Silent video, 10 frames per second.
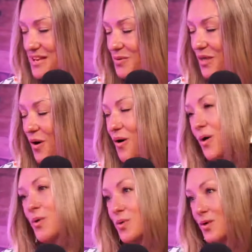I know that our
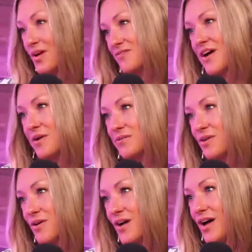owner and
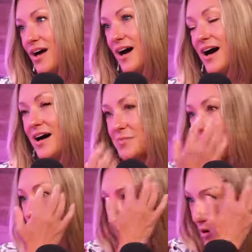founder um,
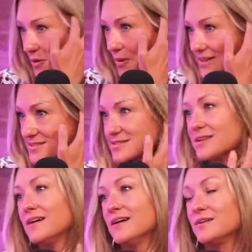Paul Markowitz,
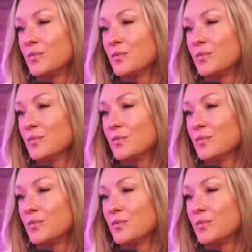mm-hmm.